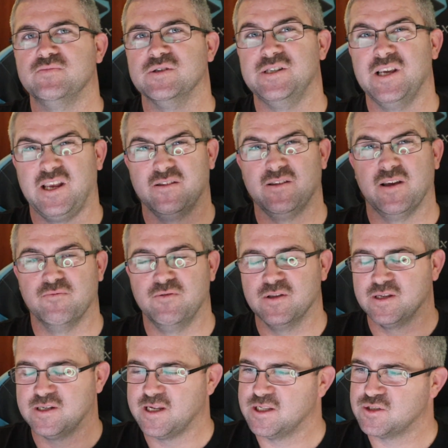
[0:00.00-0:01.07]
particularly in
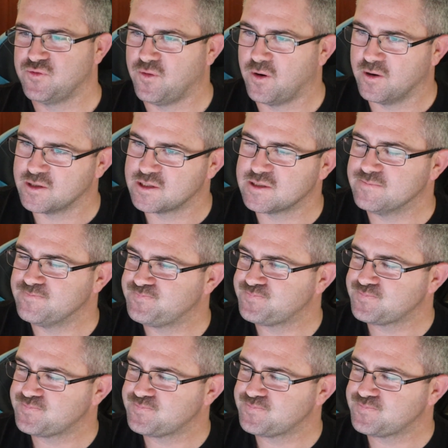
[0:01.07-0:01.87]
really dense forest.